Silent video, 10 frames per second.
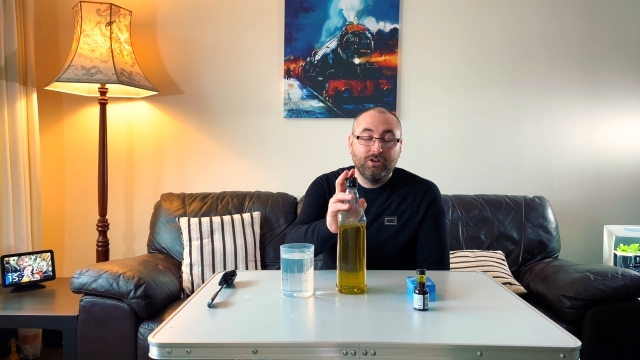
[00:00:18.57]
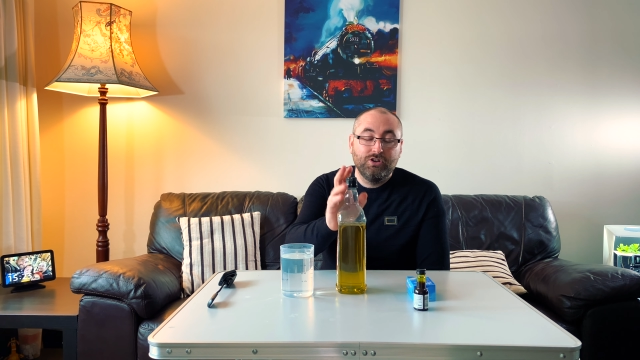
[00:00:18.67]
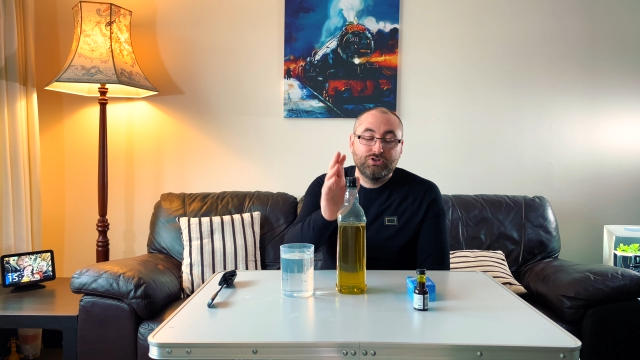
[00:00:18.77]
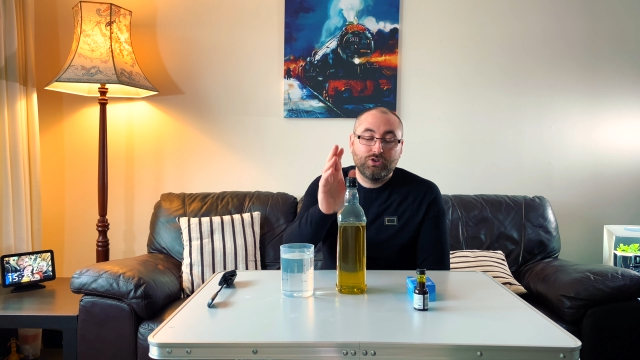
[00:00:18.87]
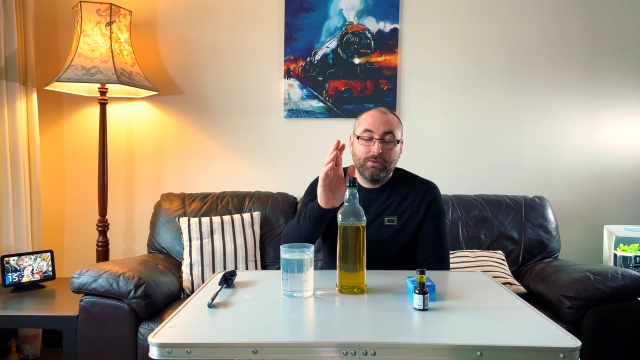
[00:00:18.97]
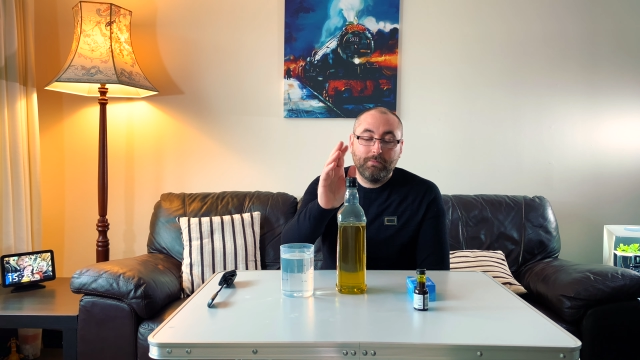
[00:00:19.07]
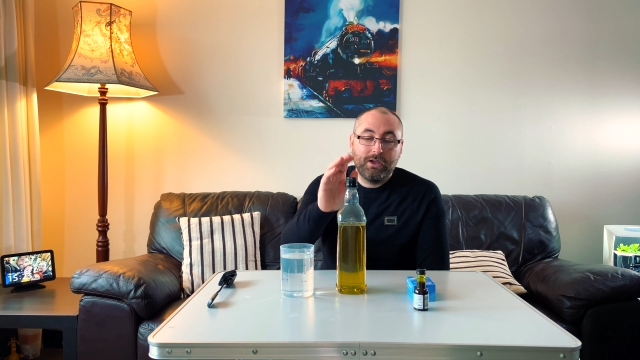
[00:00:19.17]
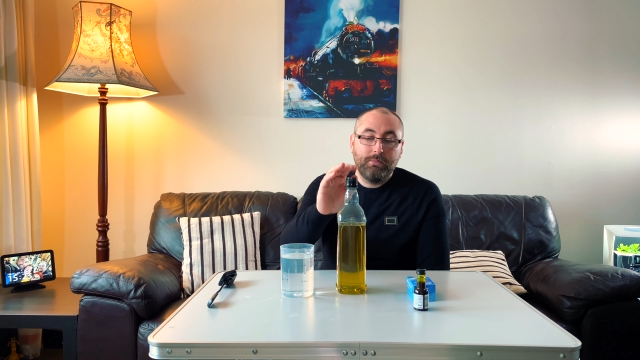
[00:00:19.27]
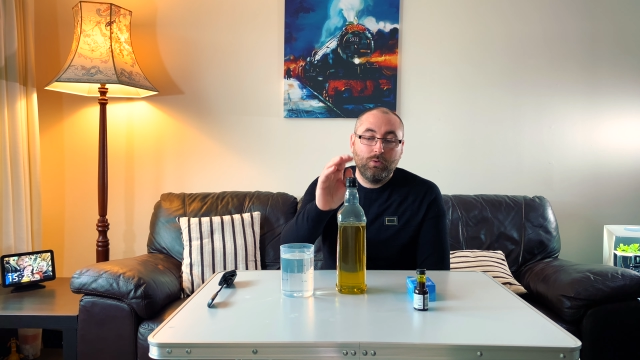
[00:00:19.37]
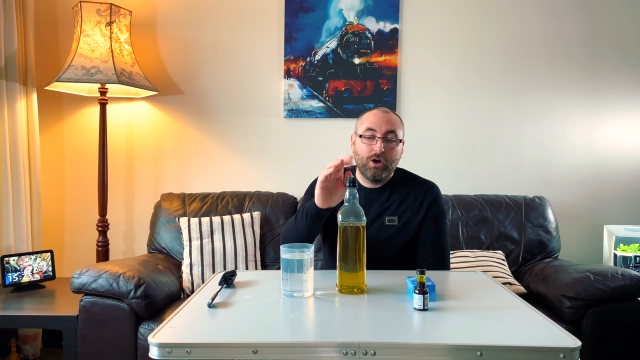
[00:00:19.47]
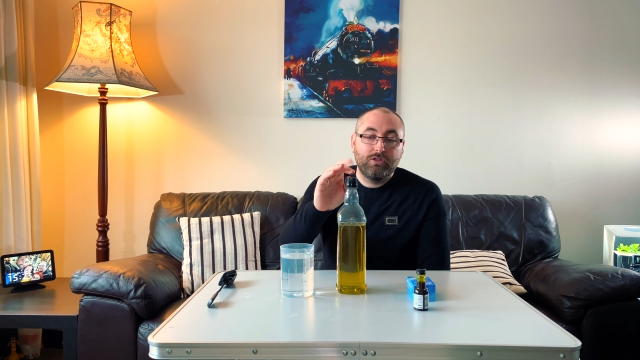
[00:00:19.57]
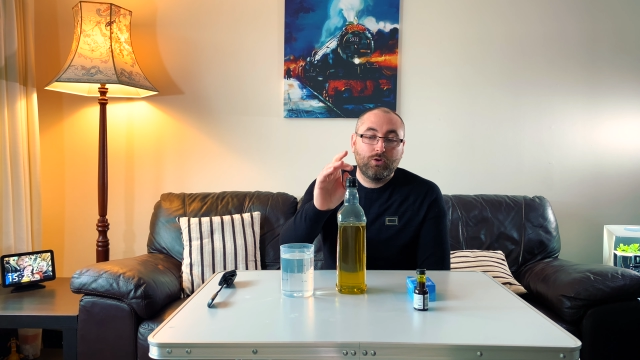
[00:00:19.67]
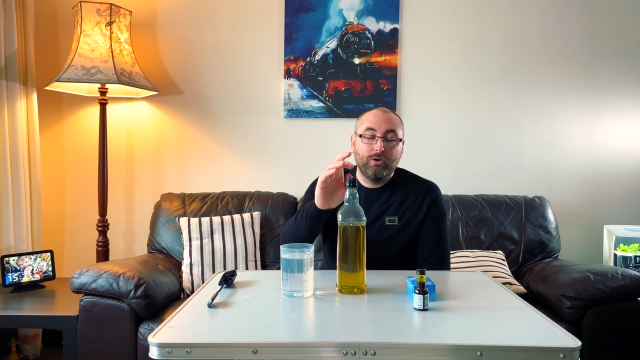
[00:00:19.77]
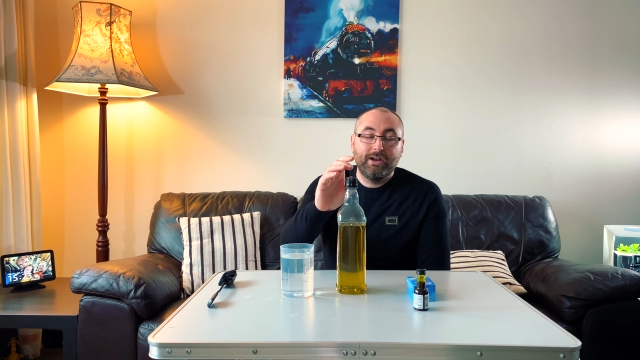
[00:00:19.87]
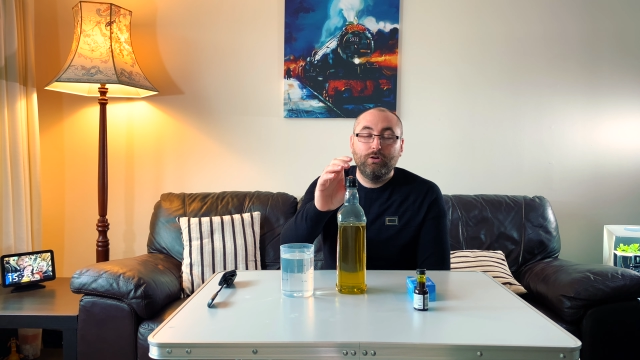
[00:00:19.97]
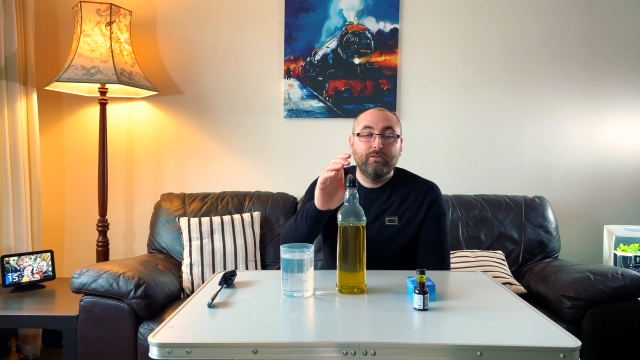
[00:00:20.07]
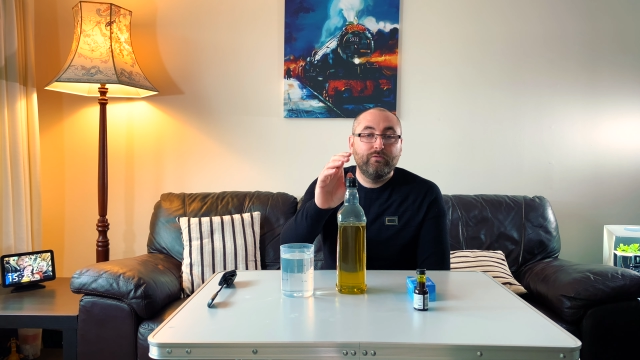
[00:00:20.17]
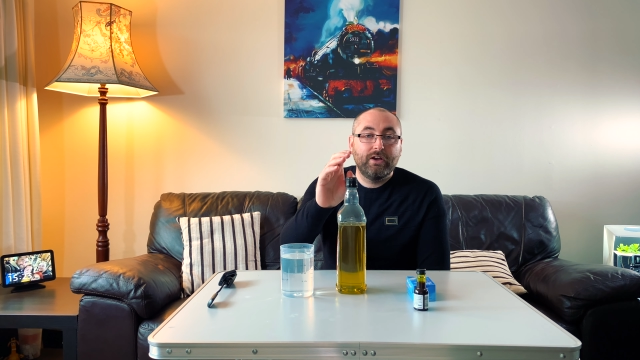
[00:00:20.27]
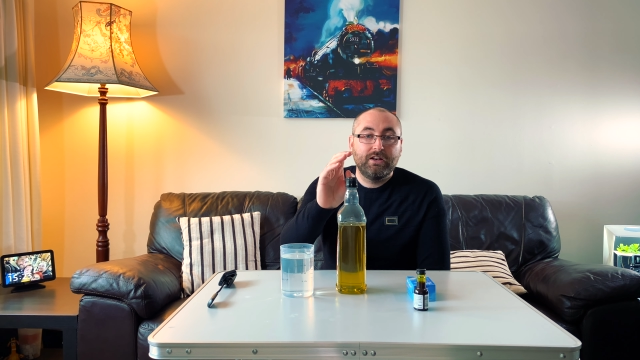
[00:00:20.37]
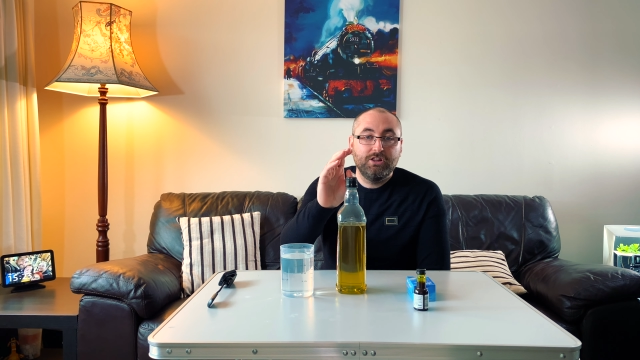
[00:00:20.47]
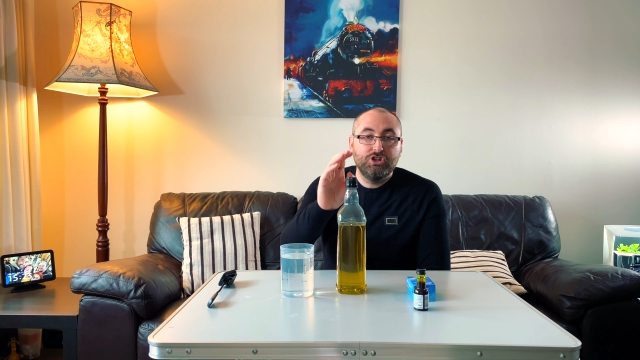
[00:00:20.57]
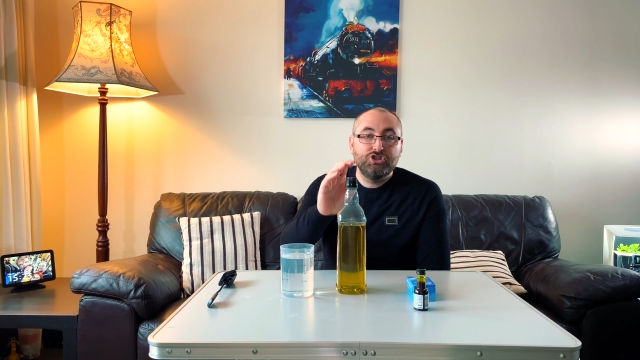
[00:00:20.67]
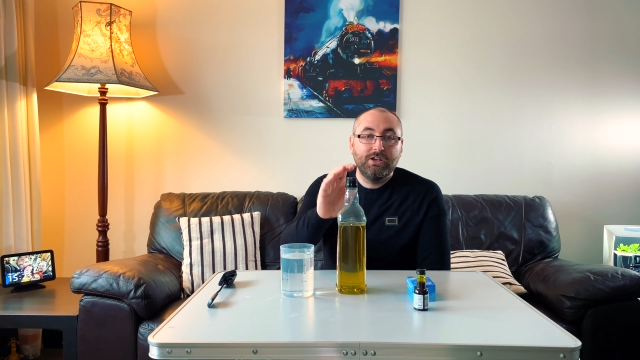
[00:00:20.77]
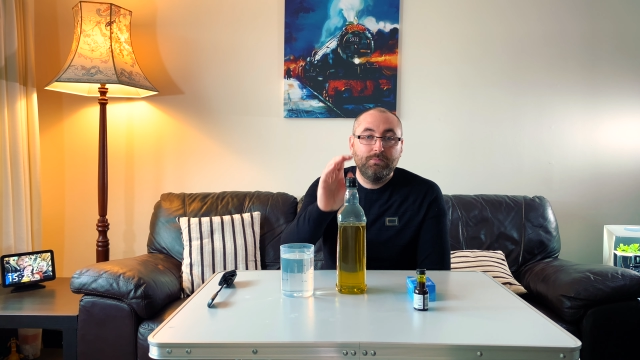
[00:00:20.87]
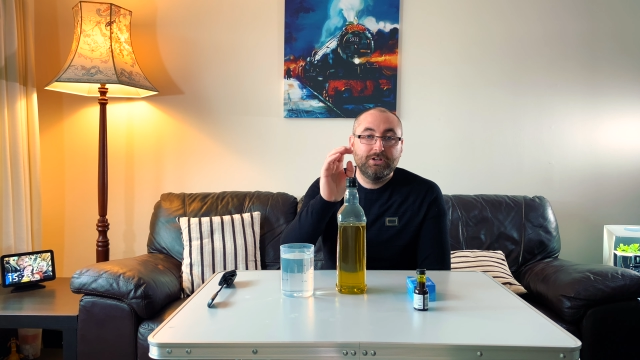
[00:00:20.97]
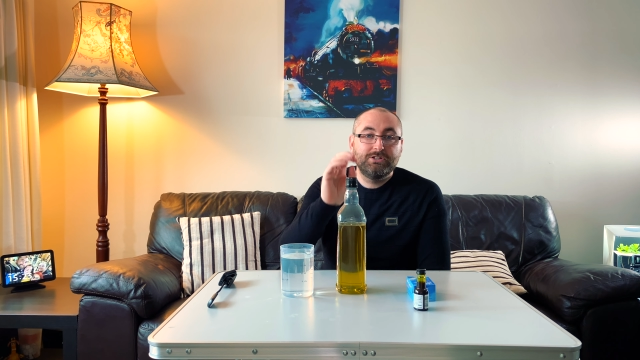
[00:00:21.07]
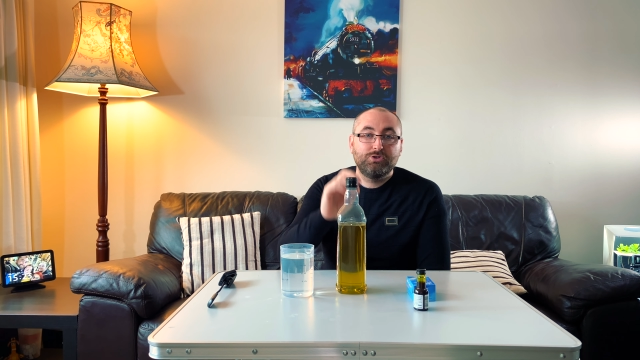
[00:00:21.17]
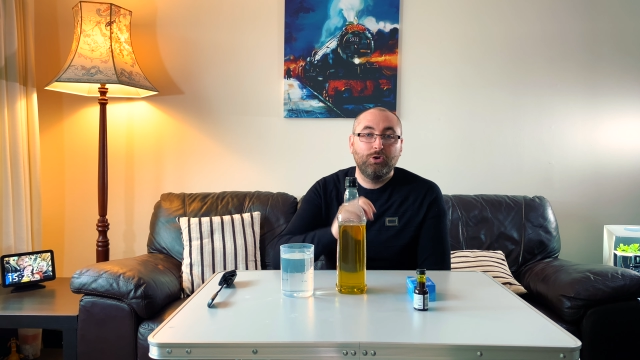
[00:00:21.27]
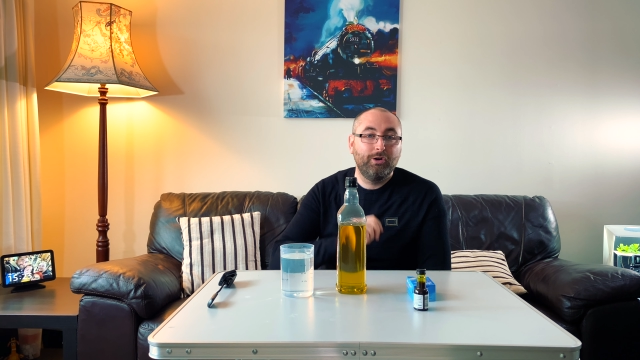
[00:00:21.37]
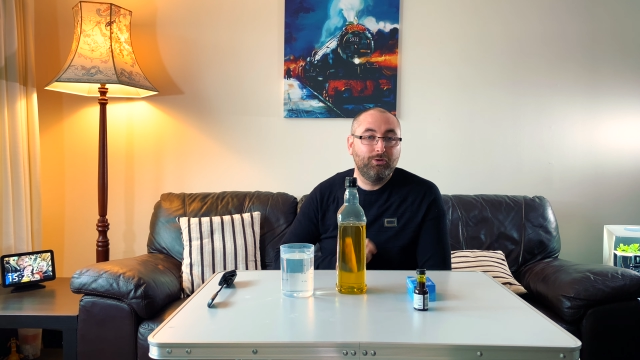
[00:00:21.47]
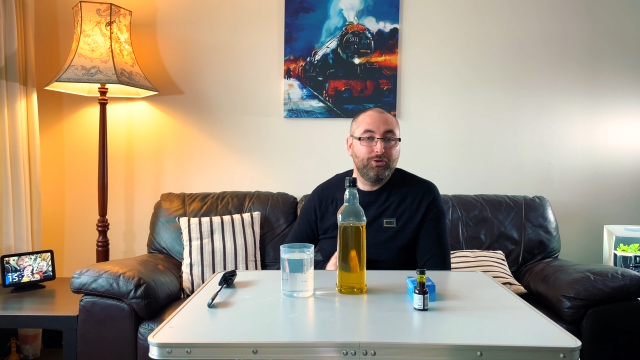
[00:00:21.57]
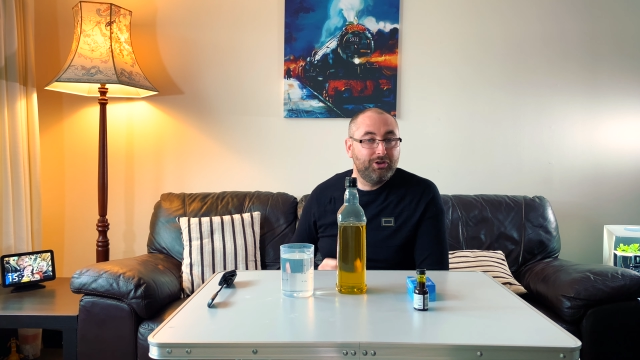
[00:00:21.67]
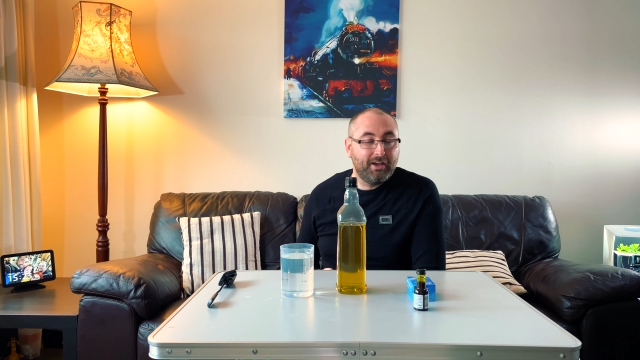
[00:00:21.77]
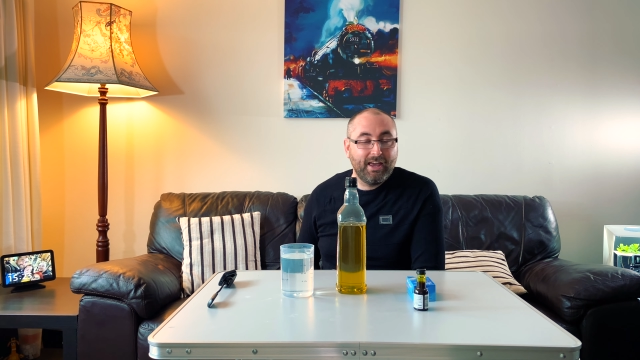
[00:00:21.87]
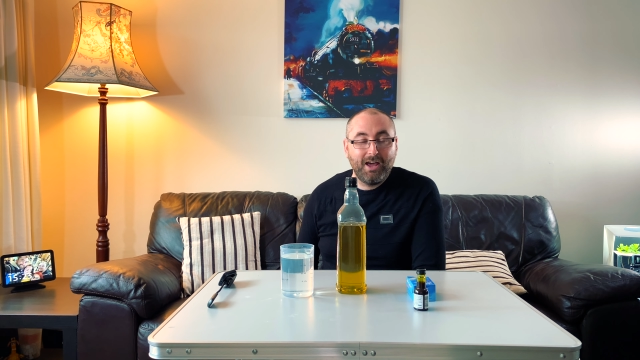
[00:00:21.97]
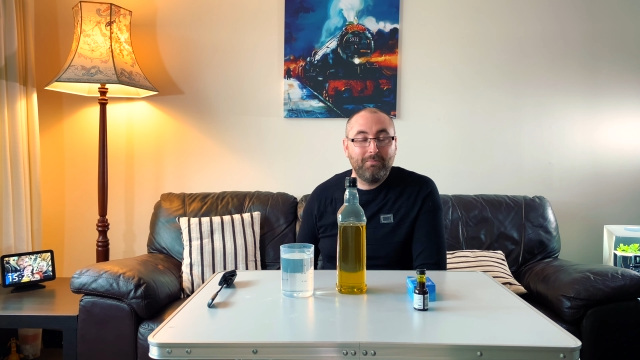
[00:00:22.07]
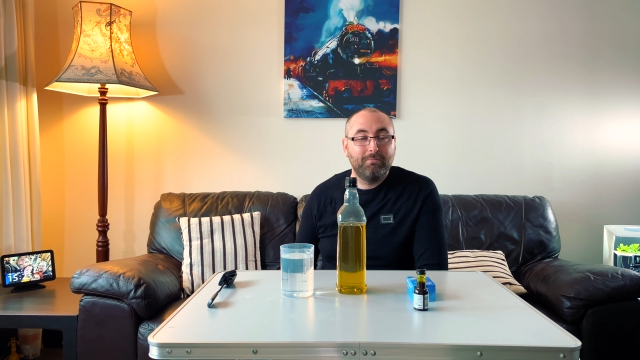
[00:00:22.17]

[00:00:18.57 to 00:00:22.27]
So it might be worth going out and finding the cheapest oil you can,